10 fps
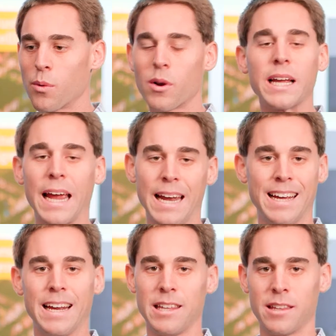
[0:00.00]
weren't
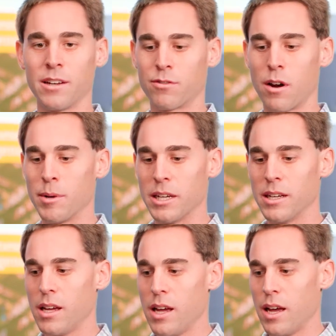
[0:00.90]
gaining anything from it,
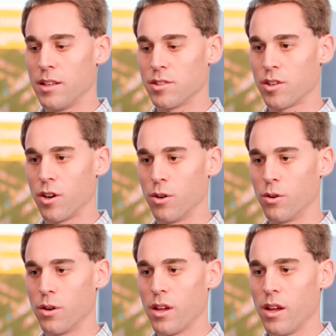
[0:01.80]
and so